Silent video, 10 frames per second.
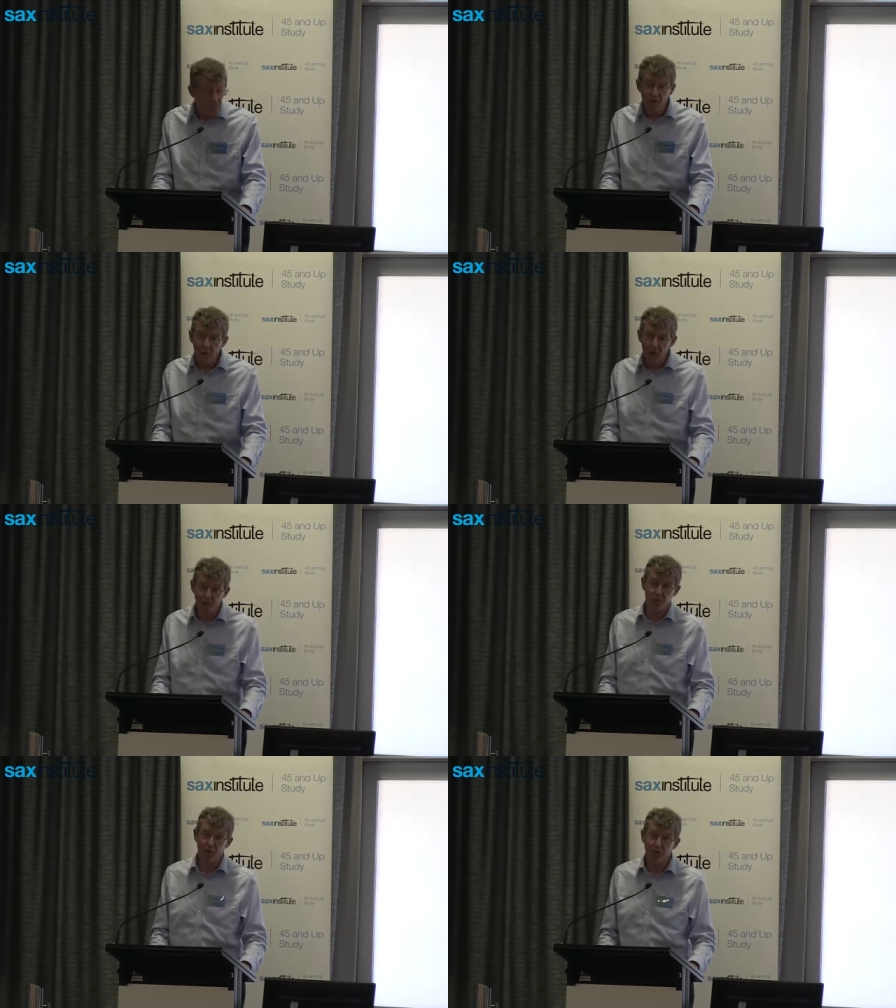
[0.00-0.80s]
But a
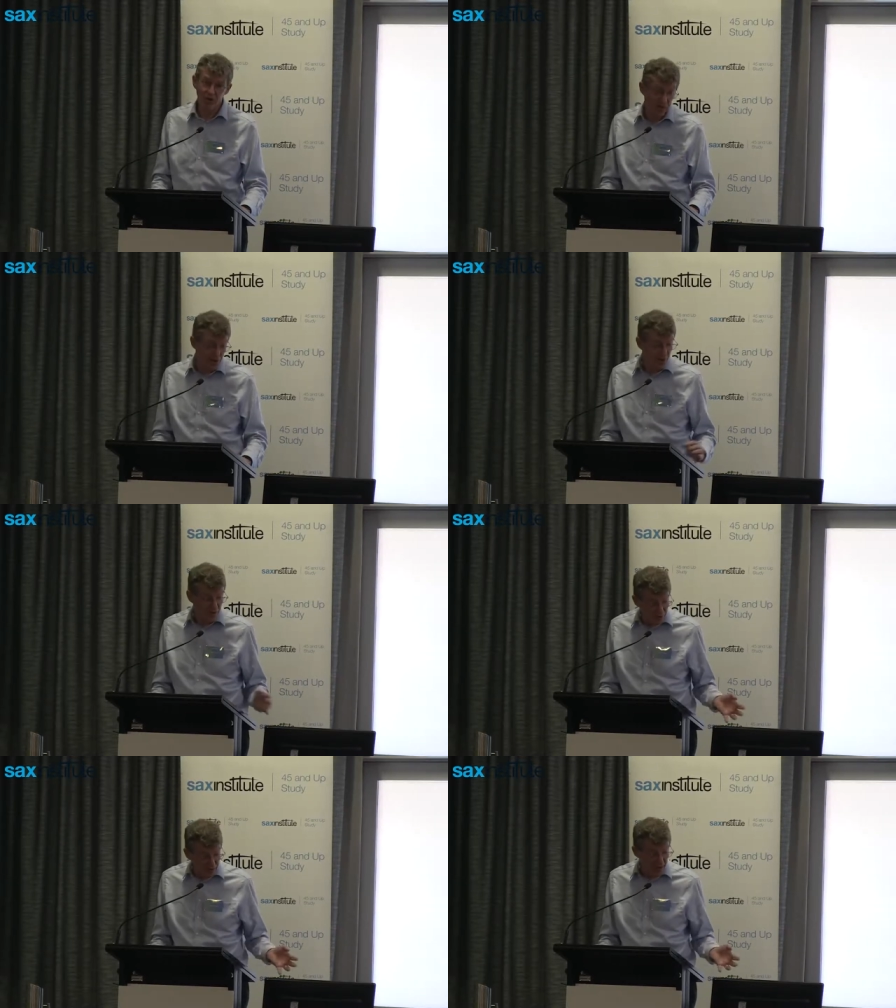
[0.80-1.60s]
much worse ratio
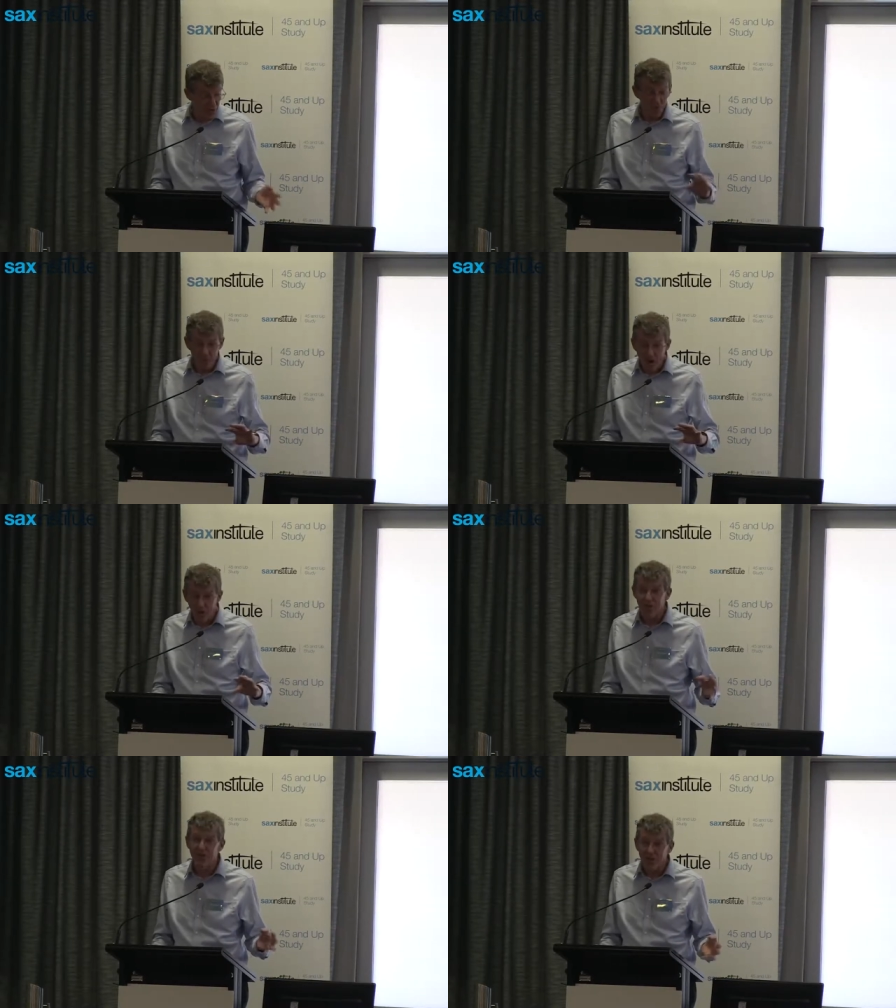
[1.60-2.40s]
is the ratio of
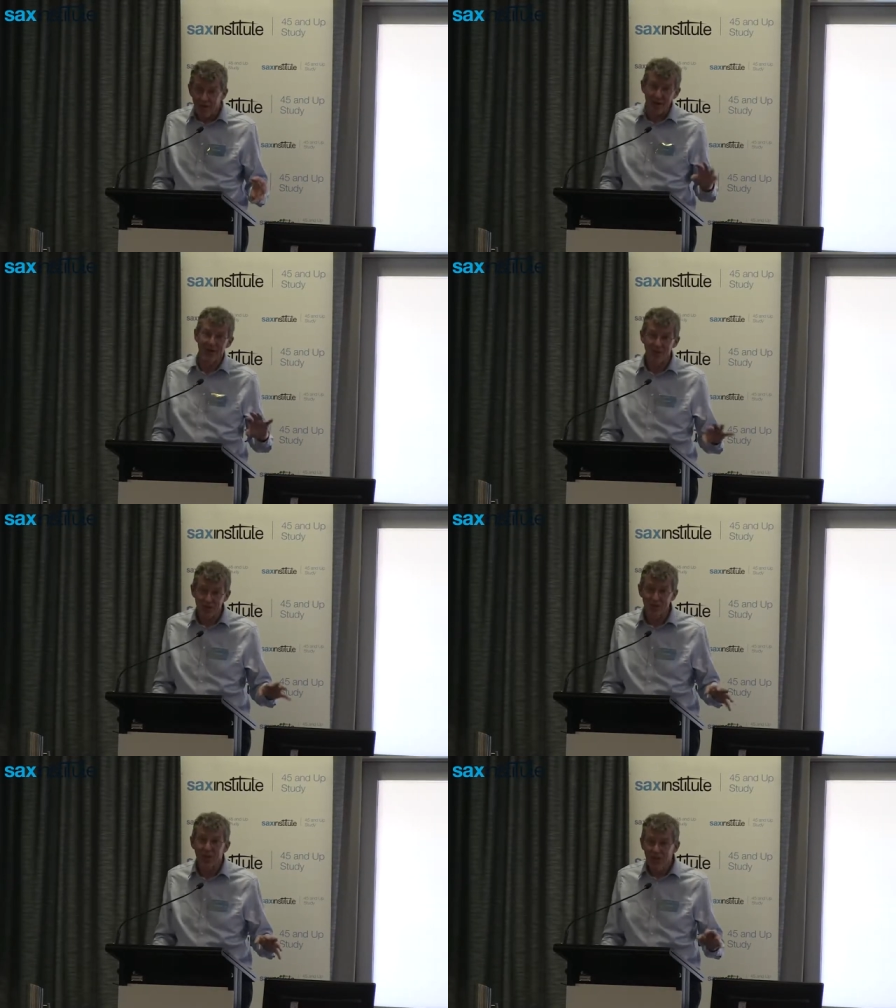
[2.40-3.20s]
parliamentarians
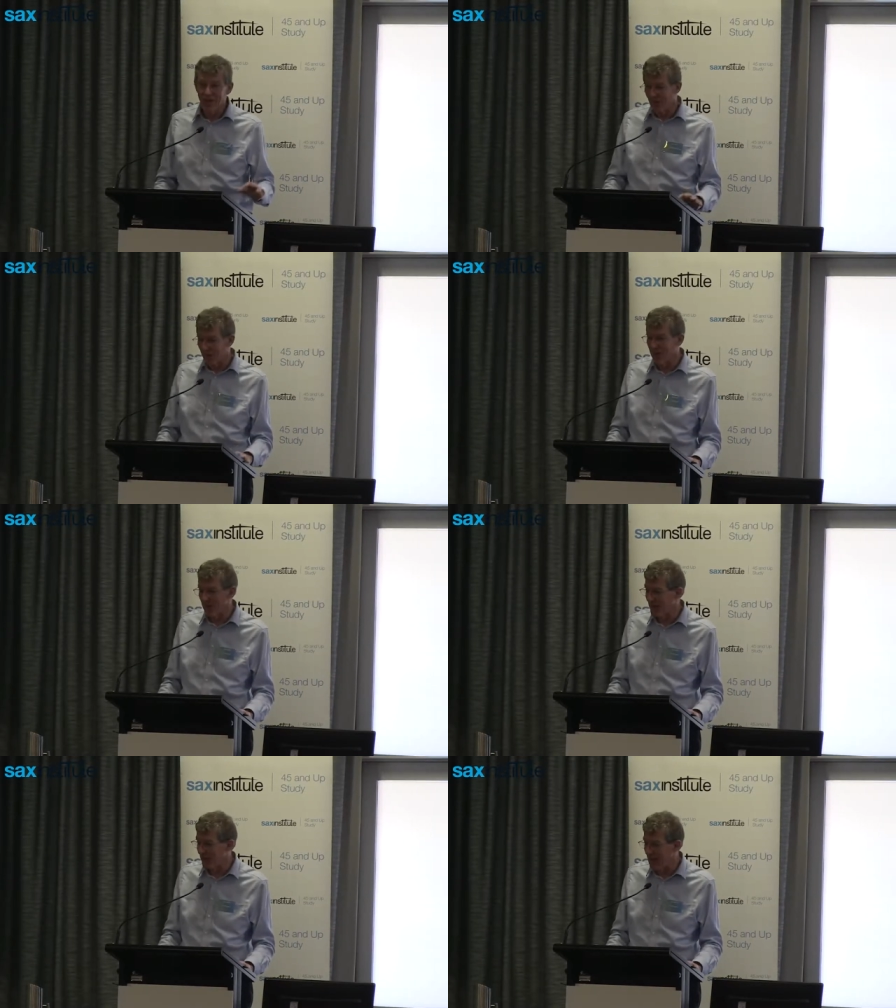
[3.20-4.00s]
to
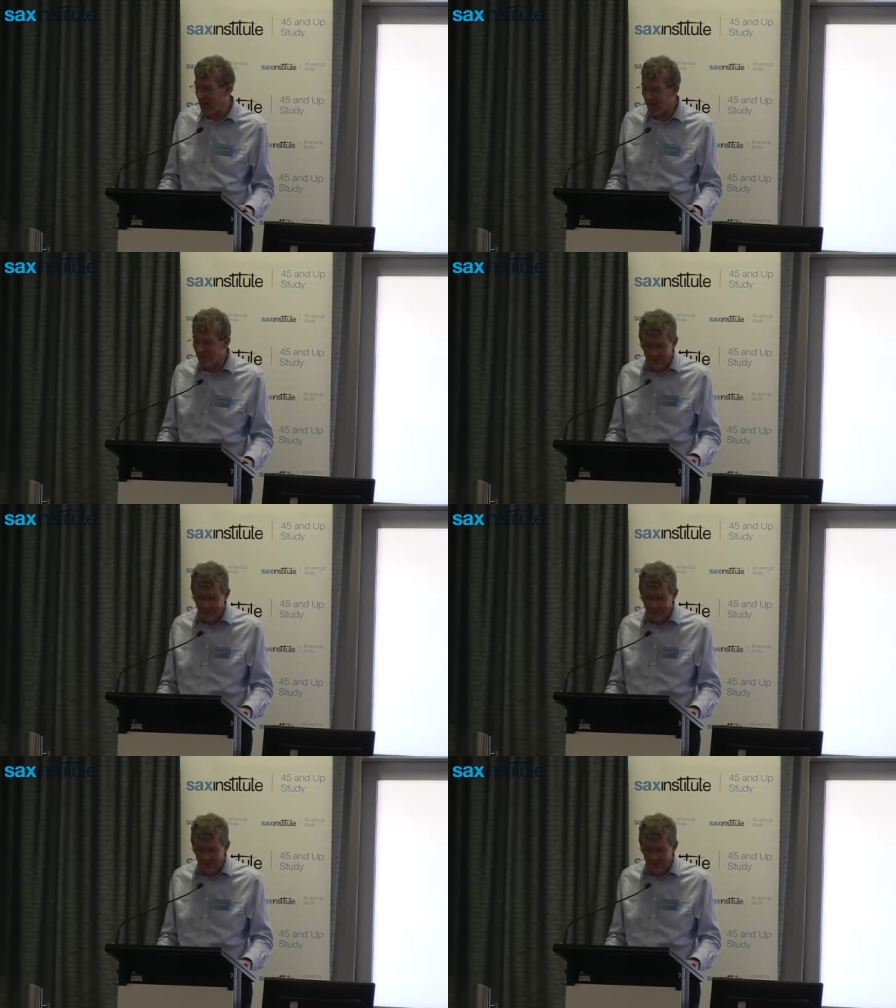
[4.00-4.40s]
doctors that they have